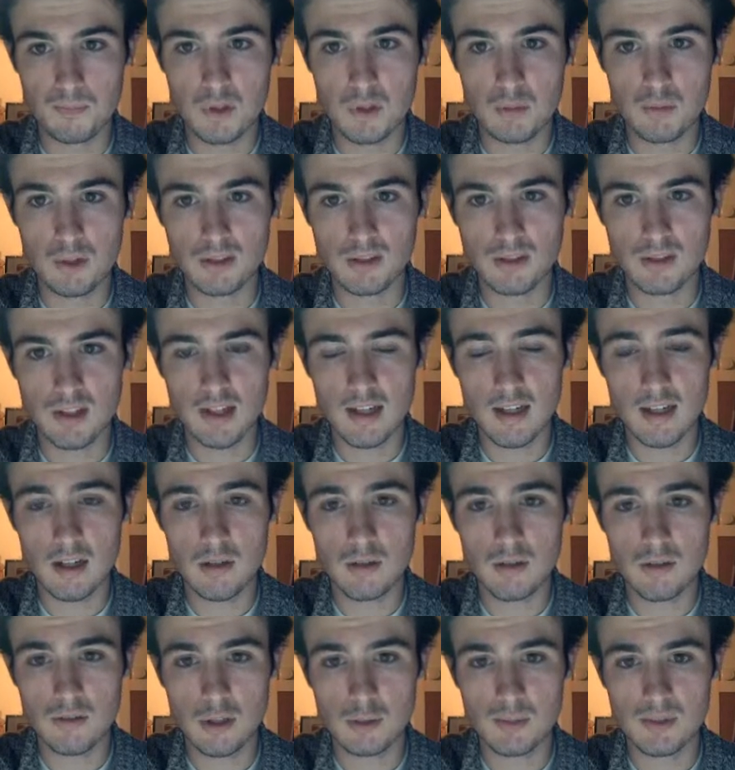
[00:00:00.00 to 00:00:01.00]
He brings the knight
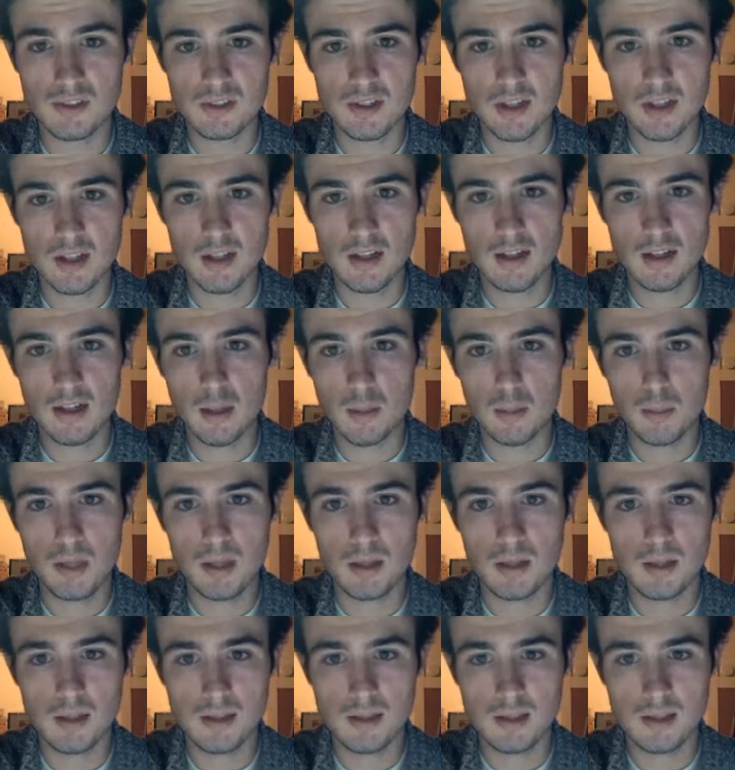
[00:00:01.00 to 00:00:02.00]
out, develops the knight, I
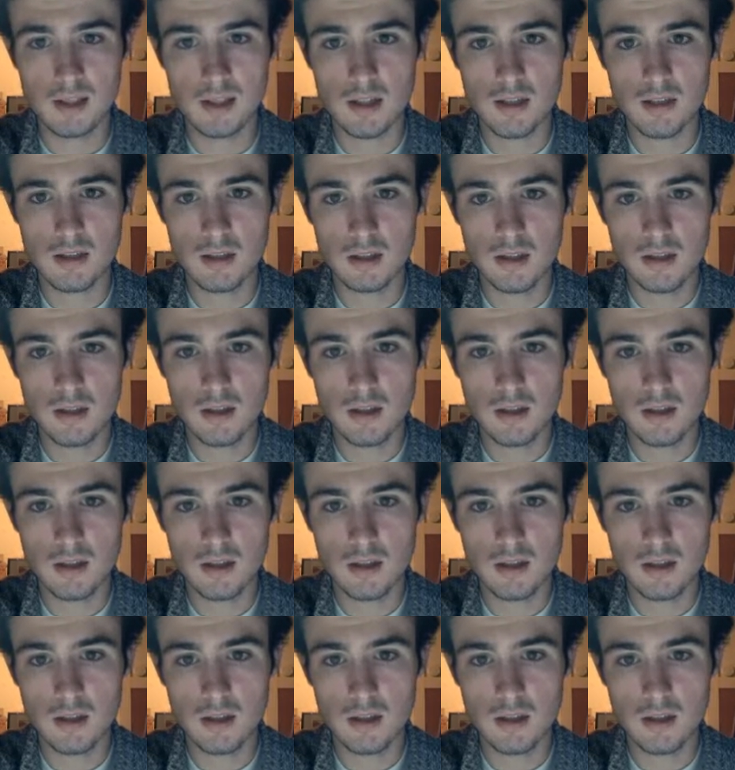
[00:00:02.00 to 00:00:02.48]
pin his knight.